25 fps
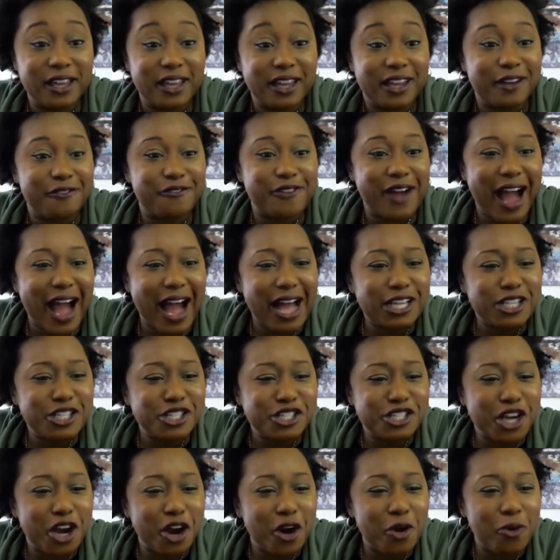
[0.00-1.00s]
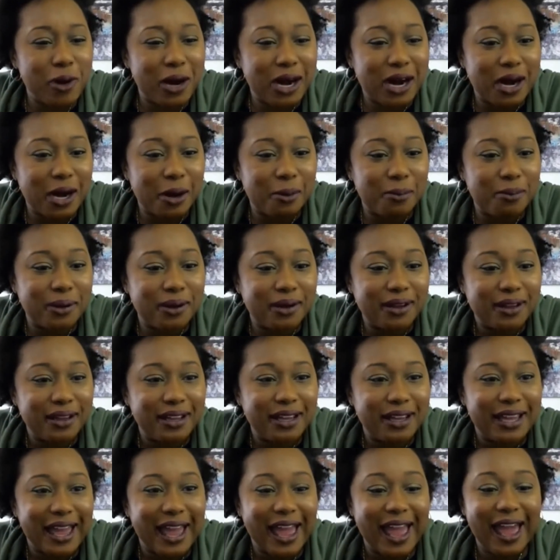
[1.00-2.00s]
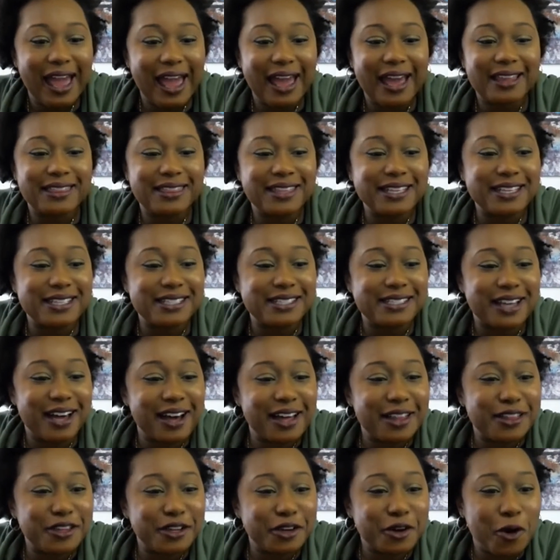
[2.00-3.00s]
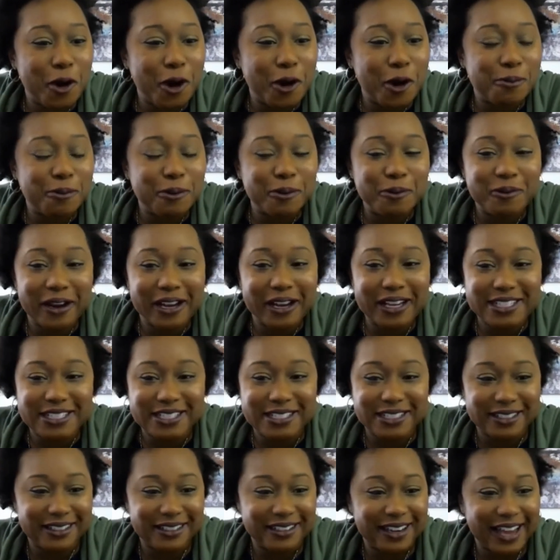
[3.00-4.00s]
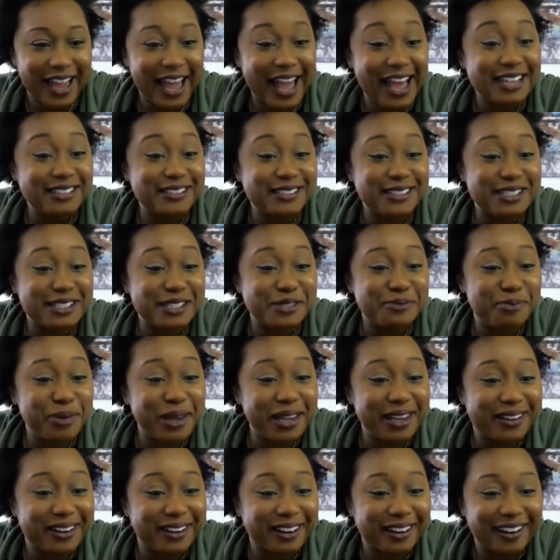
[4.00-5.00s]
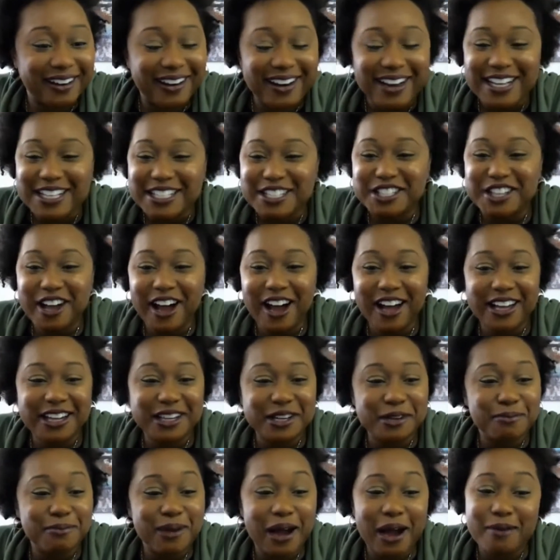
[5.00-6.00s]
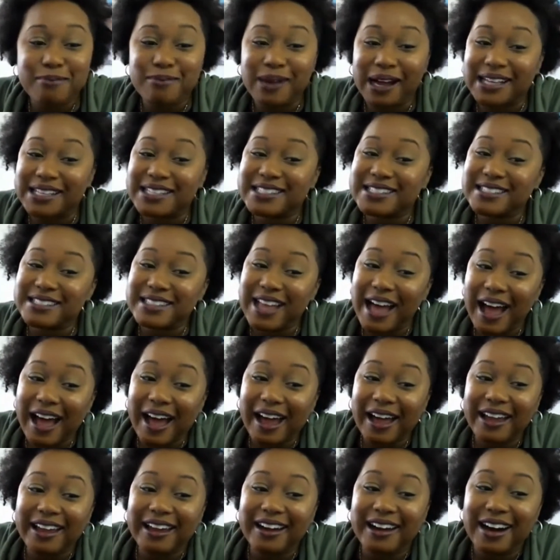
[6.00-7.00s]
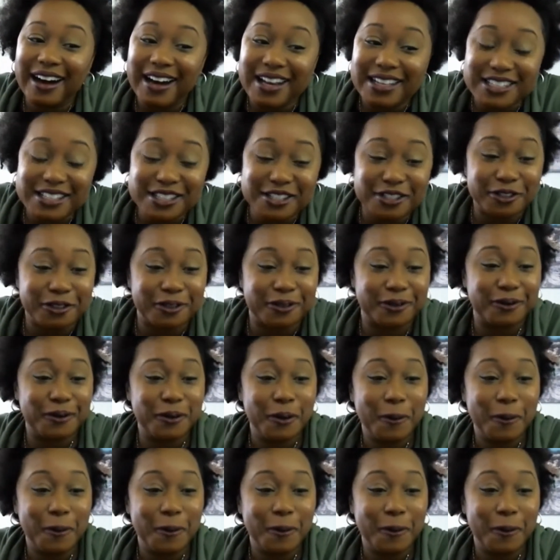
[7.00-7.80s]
if I show up at this other corporation as a speaker, talking about my side hustle,